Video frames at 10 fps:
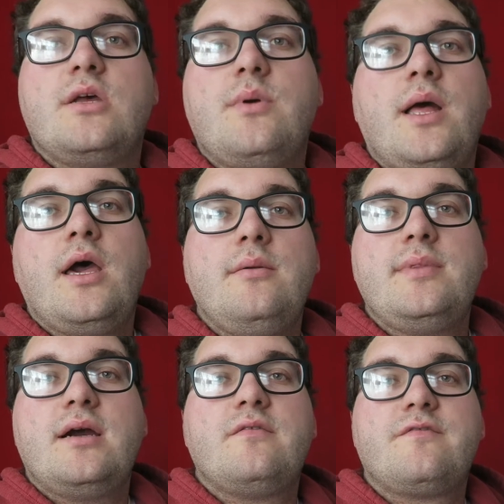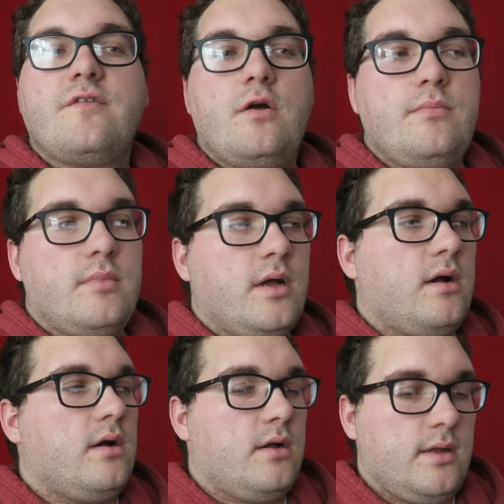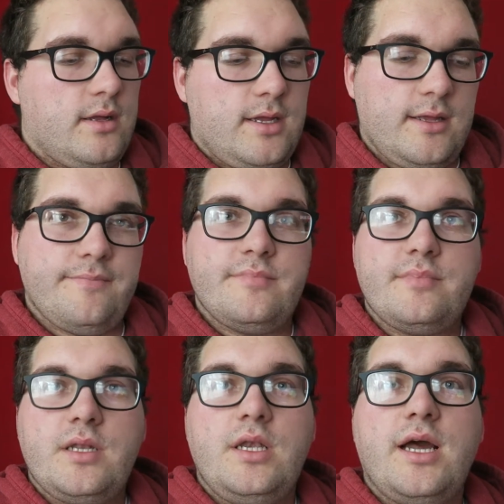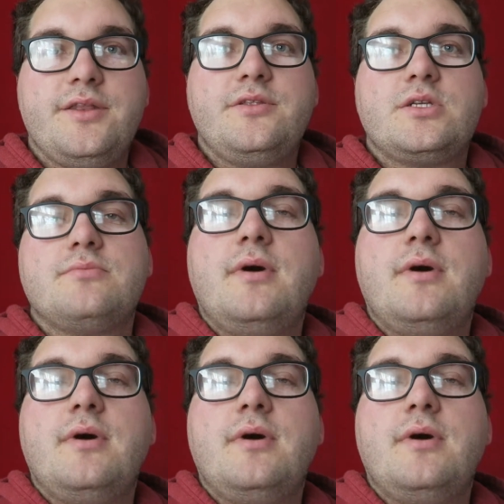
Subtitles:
so we're home now from our lunch.